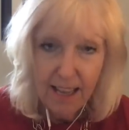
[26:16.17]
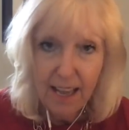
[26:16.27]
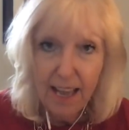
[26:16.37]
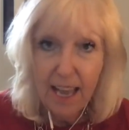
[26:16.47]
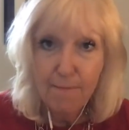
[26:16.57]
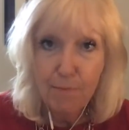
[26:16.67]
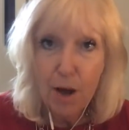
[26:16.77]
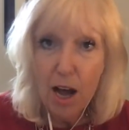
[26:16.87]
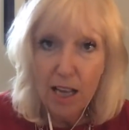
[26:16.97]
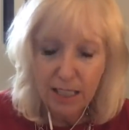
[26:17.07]
a
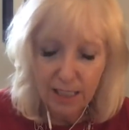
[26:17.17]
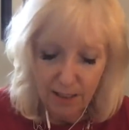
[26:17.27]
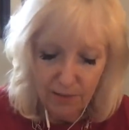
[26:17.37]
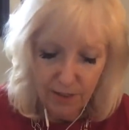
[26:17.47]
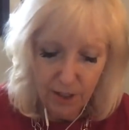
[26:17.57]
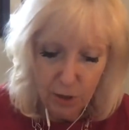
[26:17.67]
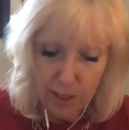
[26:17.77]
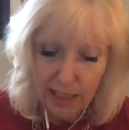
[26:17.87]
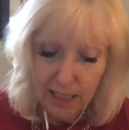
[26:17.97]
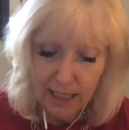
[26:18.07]
positive, you can
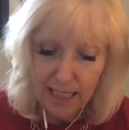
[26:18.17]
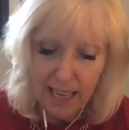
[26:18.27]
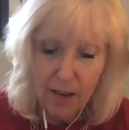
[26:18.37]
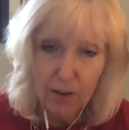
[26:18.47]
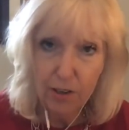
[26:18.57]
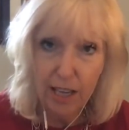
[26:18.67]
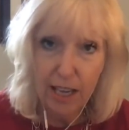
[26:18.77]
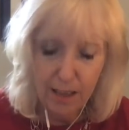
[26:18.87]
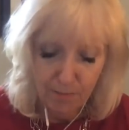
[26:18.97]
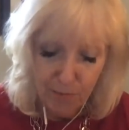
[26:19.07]
write this down,
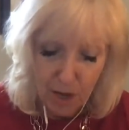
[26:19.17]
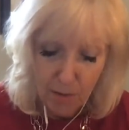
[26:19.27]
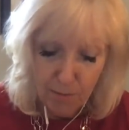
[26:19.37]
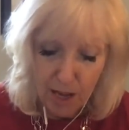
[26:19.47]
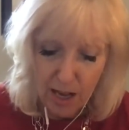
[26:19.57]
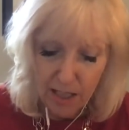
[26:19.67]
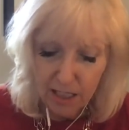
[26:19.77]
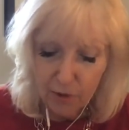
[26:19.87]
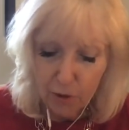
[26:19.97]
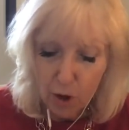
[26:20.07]
okay?
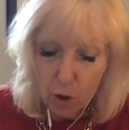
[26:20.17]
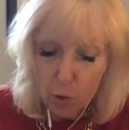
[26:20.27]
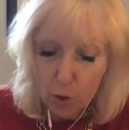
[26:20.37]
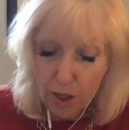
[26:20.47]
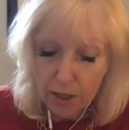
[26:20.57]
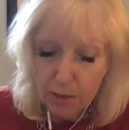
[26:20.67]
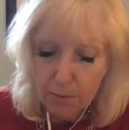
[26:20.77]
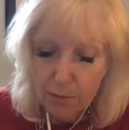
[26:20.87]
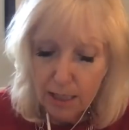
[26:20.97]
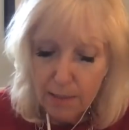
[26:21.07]
Positive
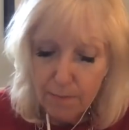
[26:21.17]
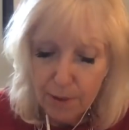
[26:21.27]
quantum leap